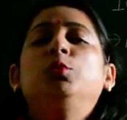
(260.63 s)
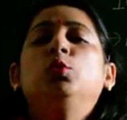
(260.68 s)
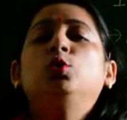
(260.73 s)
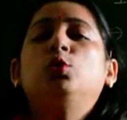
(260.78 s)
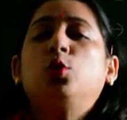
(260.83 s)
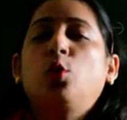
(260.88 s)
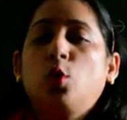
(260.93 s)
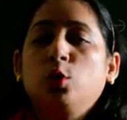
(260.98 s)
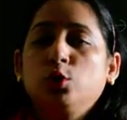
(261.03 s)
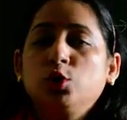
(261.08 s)
to
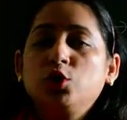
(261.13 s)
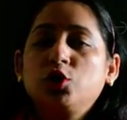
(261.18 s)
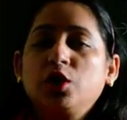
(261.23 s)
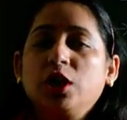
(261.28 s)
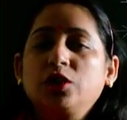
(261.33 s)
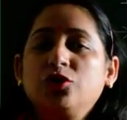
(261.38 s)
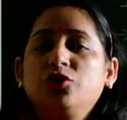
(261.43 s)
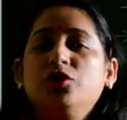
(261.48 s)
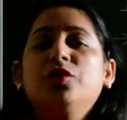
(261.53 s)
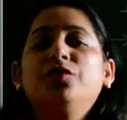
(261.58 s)
draw the
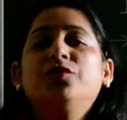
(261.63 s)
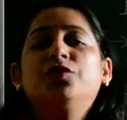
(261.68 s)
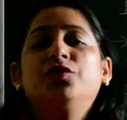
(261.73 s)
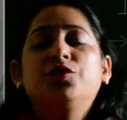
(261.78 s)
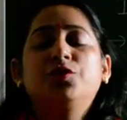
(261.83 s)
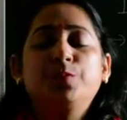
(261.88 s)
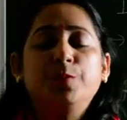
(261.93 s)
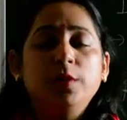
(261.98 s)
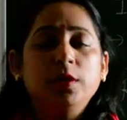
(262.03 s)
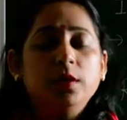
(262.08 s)
structure of
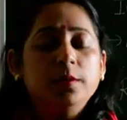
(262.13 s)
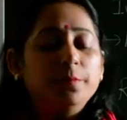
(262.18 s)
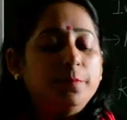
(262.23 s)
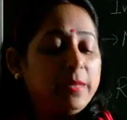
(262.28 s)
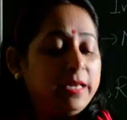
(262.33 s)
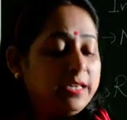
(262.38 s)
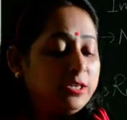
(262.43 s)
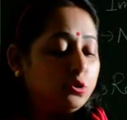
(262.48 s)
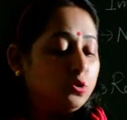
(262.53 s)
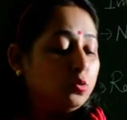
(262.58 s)
sperm.
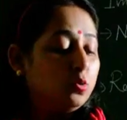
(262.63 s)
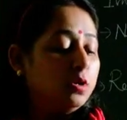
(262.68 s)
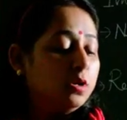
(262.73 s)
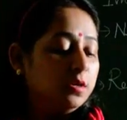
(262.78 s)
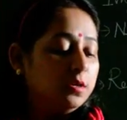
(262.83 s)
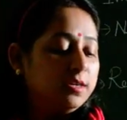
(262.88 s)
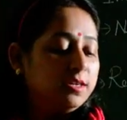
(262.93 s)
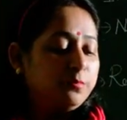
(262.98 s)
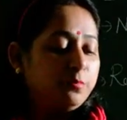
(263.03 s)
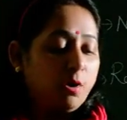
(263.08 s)
Please do
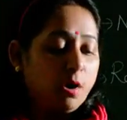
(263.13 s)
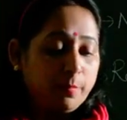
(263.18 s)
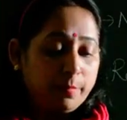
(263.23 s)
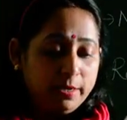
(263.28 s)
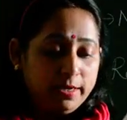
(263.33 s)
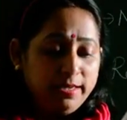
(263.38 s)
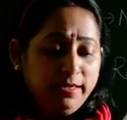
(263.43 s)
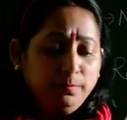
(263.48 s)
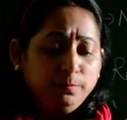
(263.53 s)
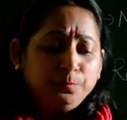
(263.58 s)
learn it
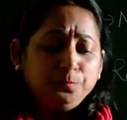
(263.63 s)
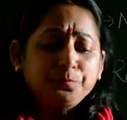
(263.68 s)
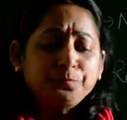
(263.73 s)
properly.